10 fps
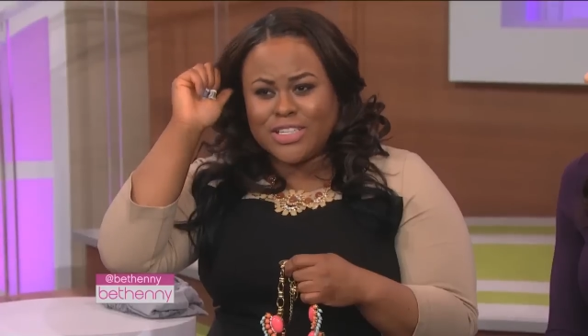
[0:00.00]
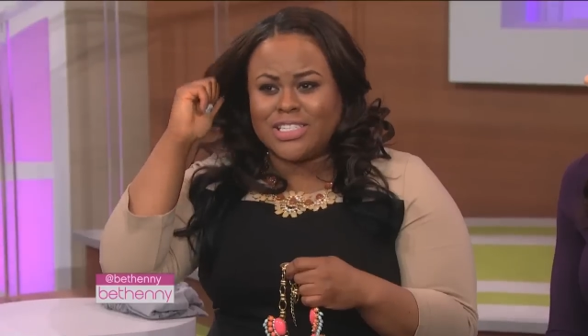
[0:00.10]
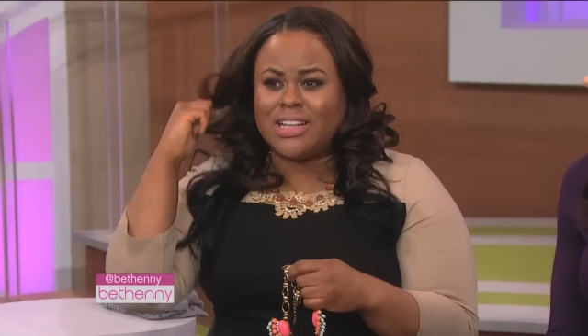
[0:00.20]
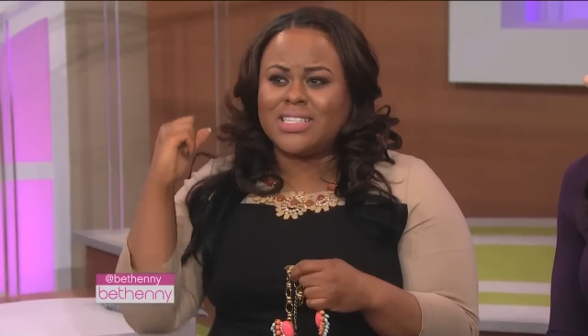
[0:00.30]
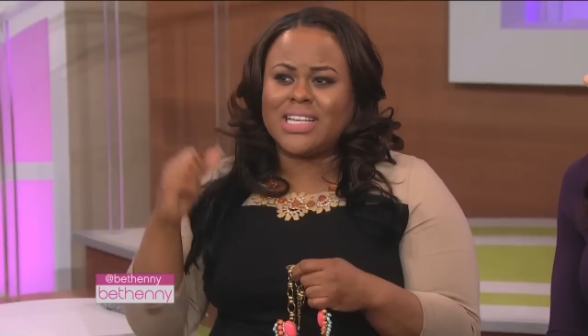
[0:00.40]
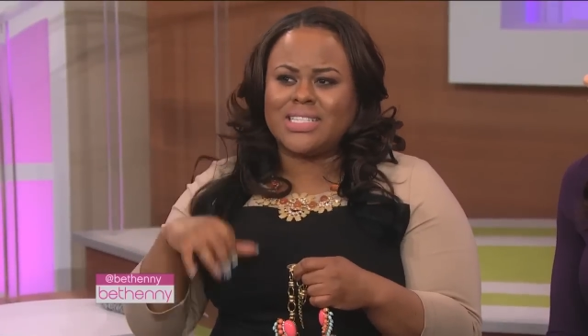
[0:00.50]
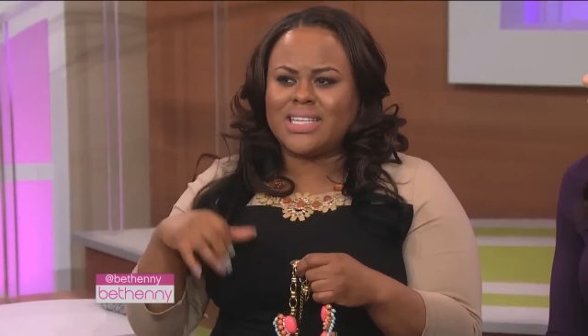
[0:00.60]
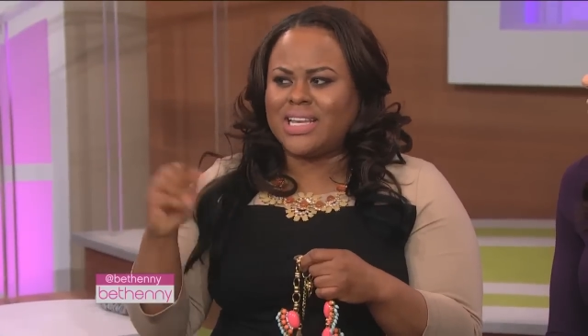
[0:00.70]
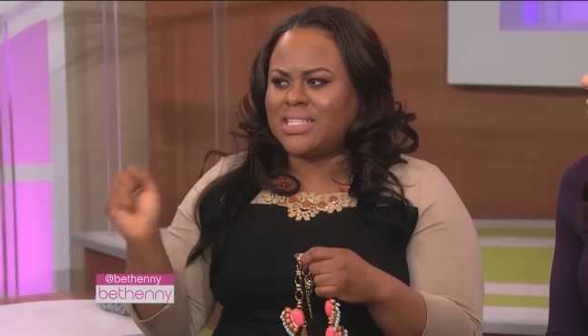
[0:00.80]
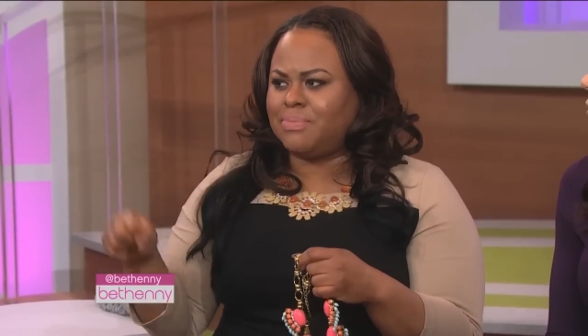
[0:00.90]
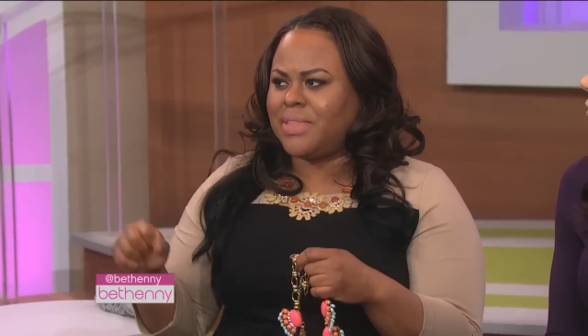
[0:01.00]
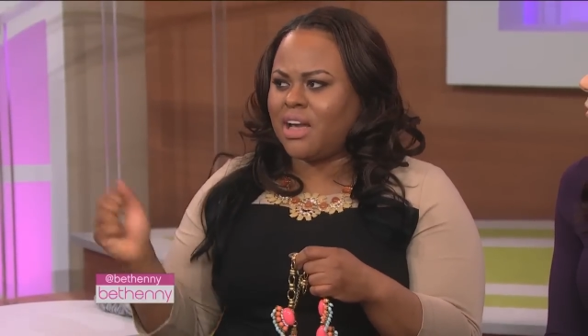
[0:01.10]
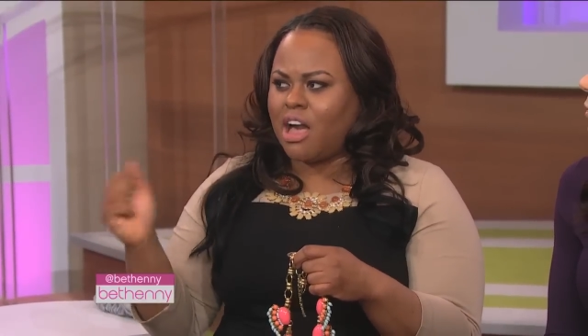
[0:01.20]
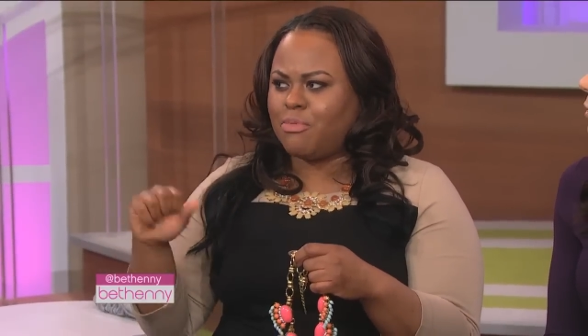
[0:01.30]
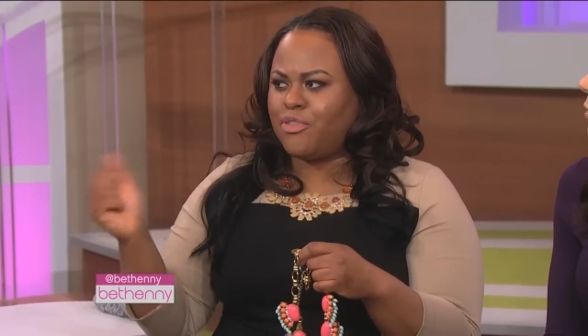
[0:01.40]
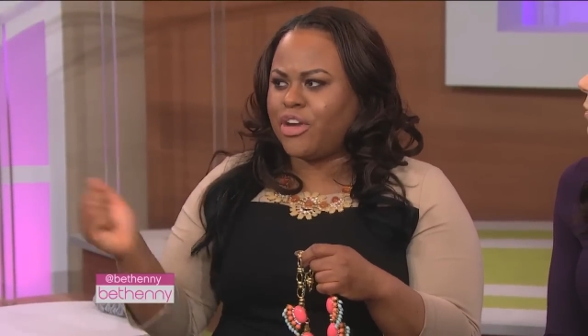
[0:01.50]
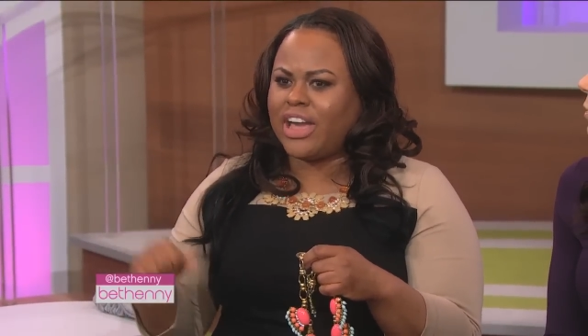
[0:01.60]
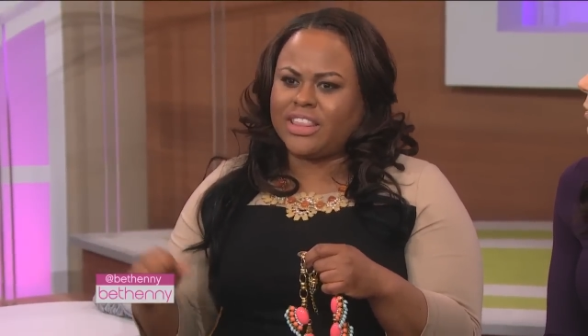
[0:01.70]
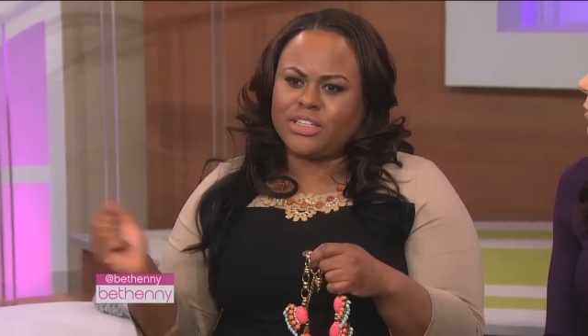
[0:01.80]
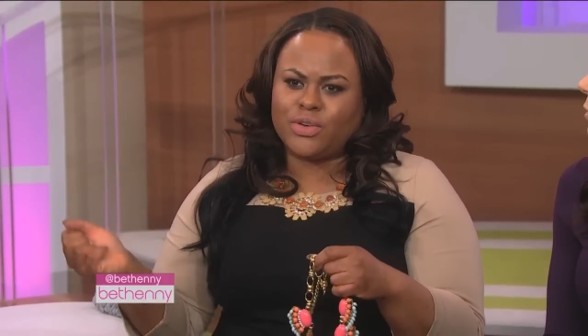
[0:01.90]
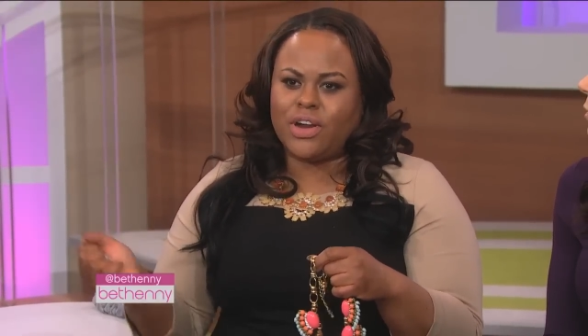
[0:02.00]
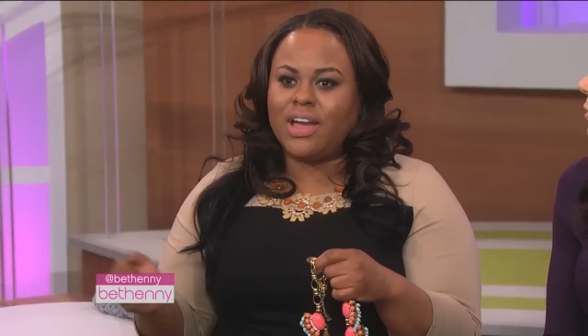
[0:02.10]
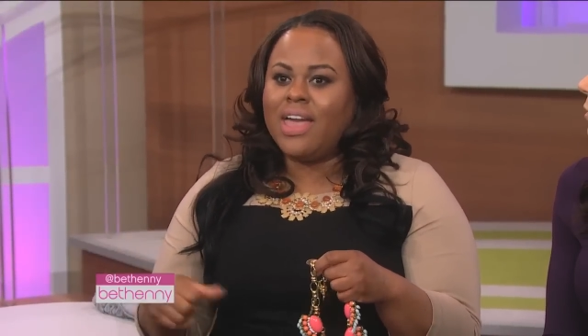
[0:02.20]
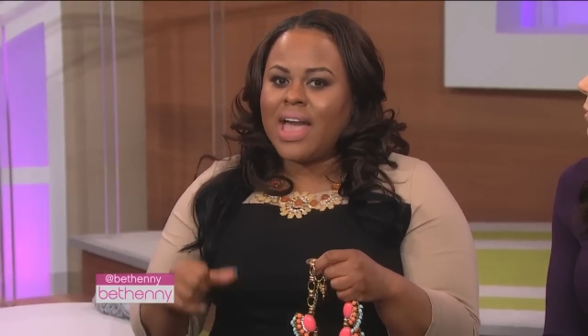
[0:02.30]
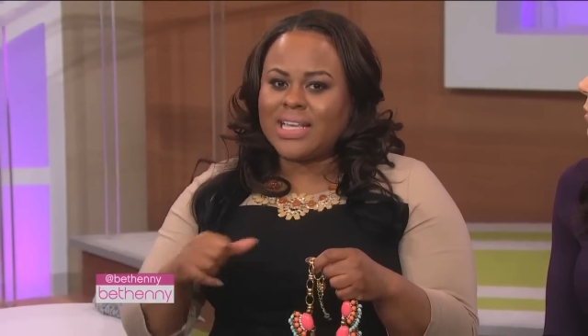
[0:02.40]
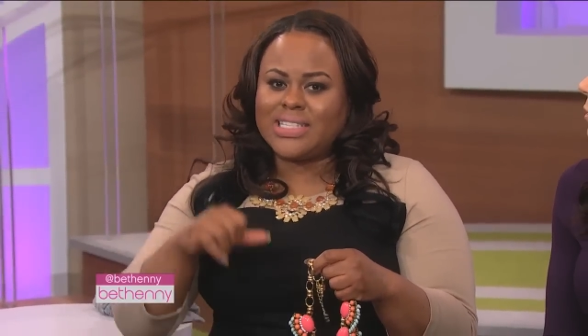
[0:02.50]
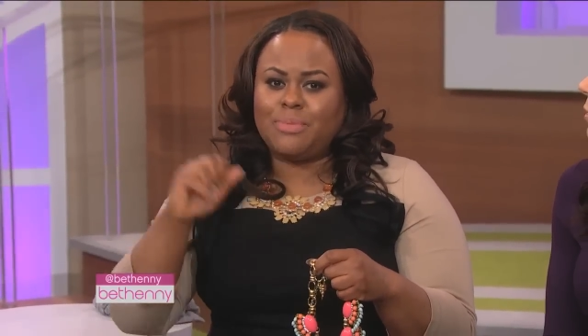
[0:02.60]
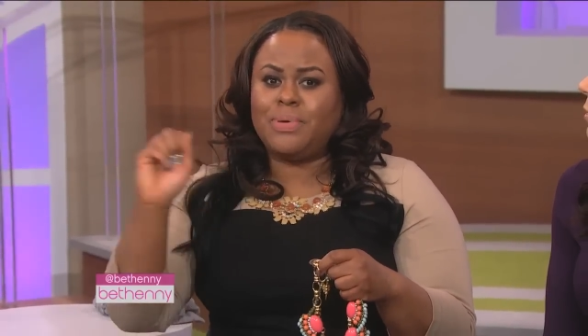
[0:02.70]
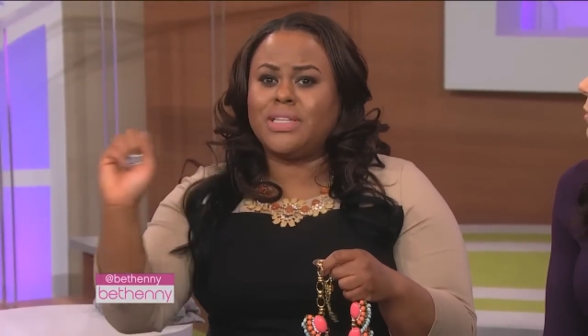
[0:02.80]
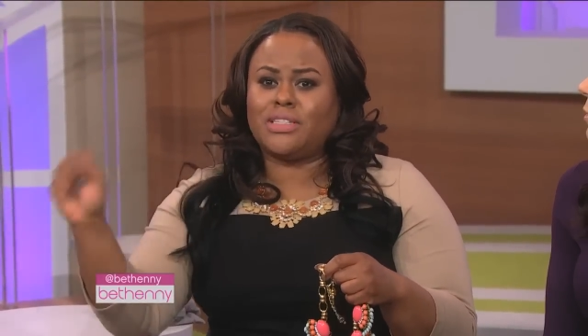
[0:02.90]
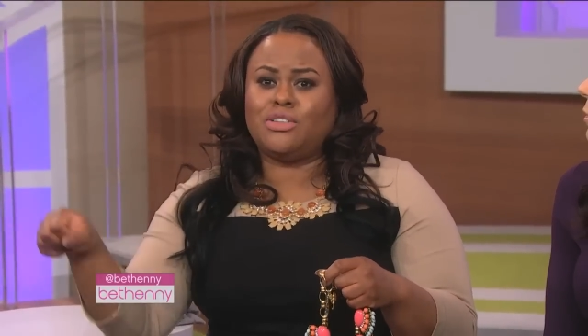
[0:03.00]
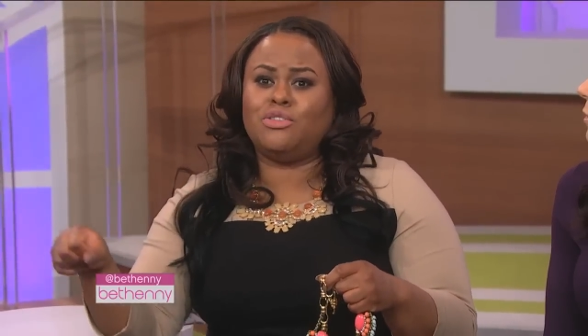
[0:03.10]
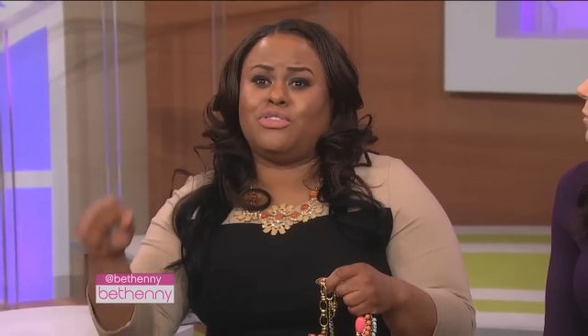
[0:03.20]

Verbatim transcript: Chanel says take something off before you go out the door. I say put two,